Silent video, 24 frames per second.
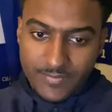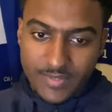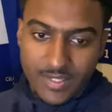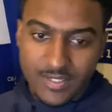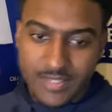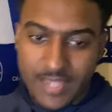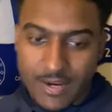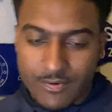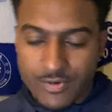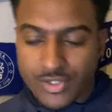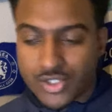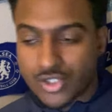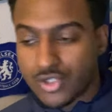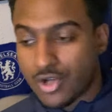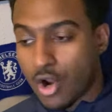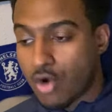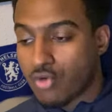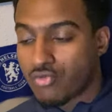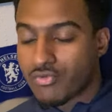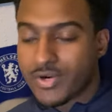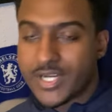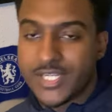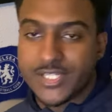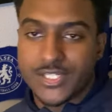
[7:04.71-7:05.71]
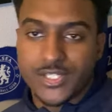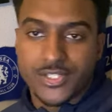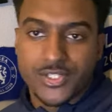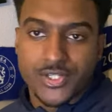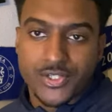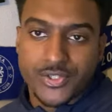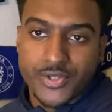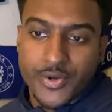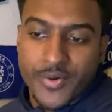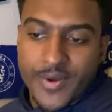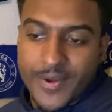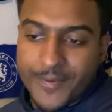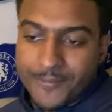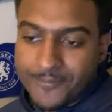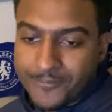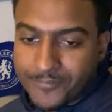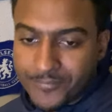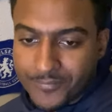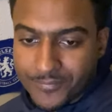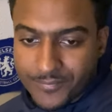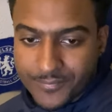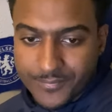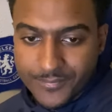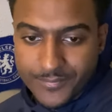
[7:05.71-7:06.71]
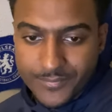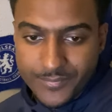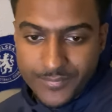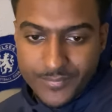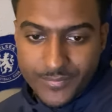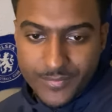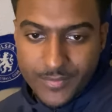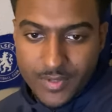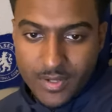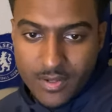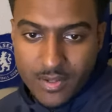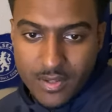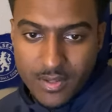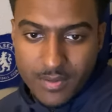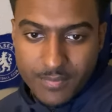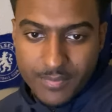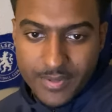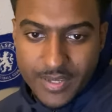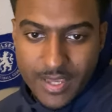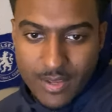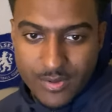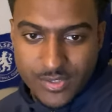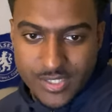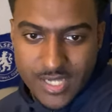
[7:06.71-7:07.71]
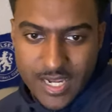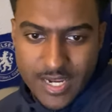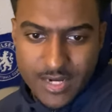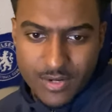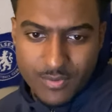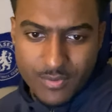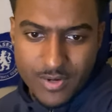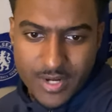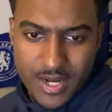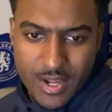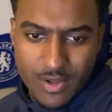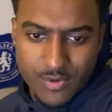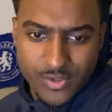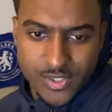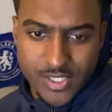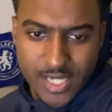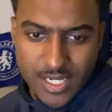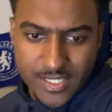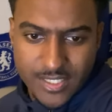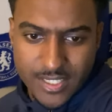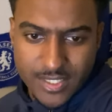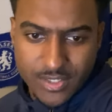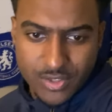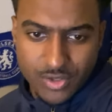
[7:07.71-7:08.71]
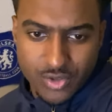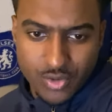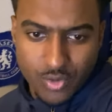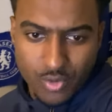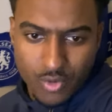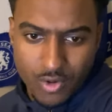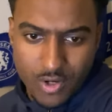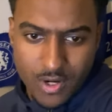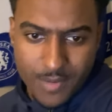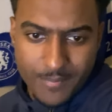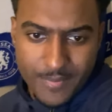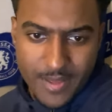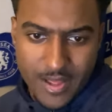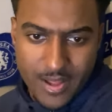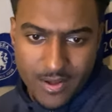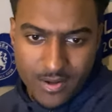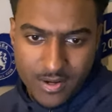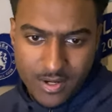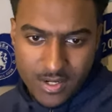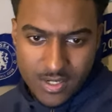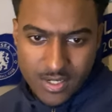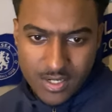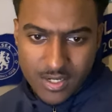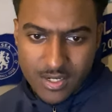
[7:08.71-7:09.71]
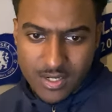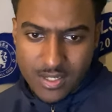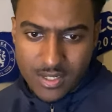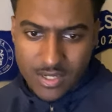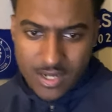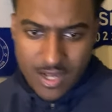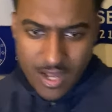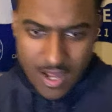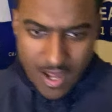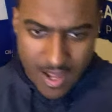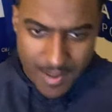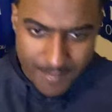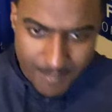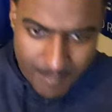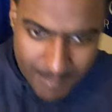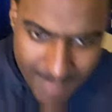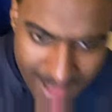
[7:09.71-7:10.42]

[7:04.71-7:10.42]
there is no reason to do it. But yeah, was there anyone else I didn't talk about? Um,